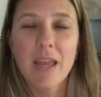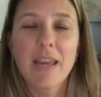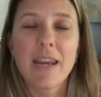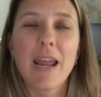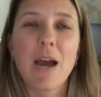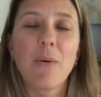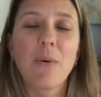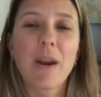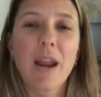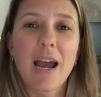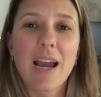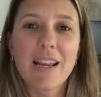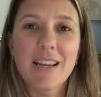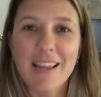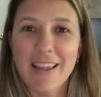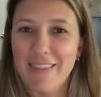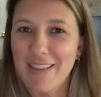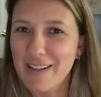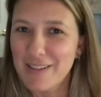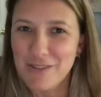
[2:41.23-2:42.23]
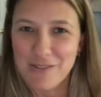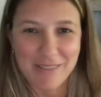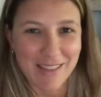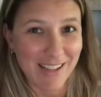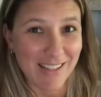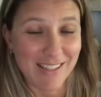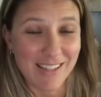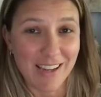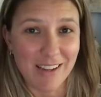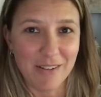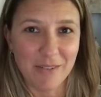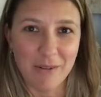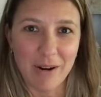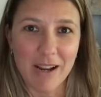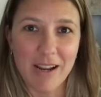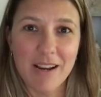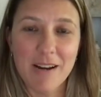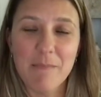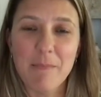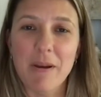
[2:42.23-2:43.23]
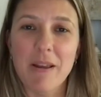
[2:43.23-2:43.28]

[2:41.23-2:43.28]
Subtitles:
Now and that's it, right?